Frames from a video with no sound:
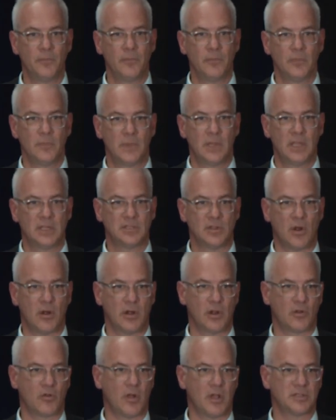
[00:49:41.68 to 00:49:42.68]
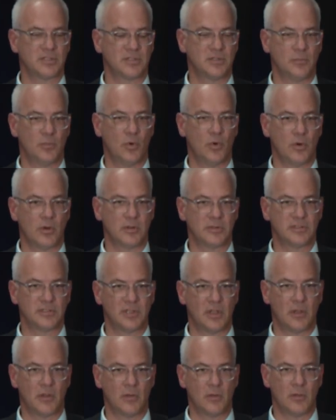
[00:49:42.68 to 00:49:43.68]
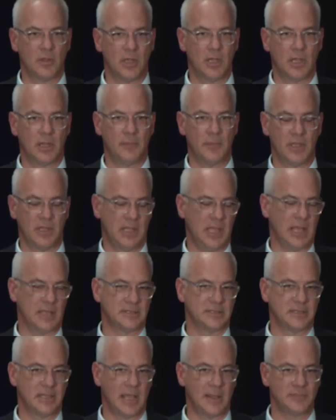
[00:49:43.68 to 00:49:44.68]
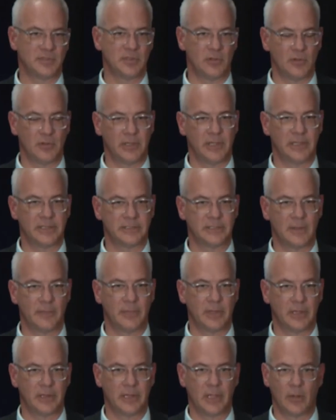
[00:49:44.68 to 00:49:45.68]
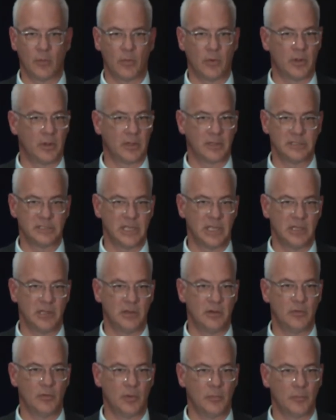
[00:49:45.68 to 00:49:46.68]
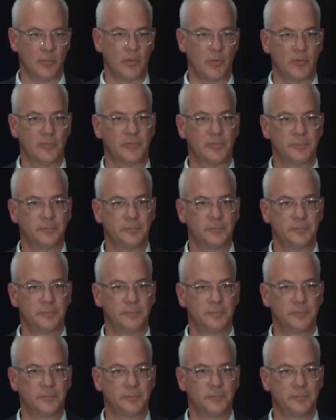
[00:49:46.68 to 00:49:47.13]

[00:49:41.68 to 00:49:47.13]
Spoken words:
It's hard across the board. So, but yes, absolutely, it's something that we're continue to improve.